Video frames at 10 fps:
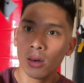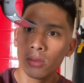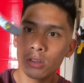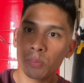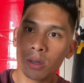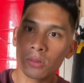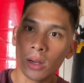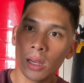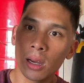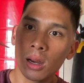this piece
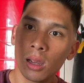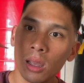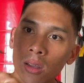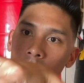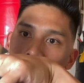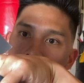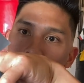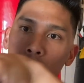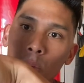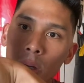right here to kind
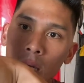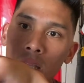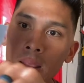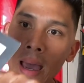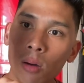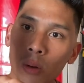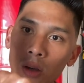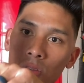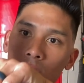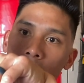of pull in that way.
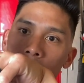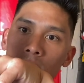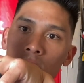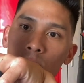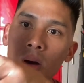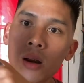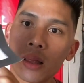So you're having this part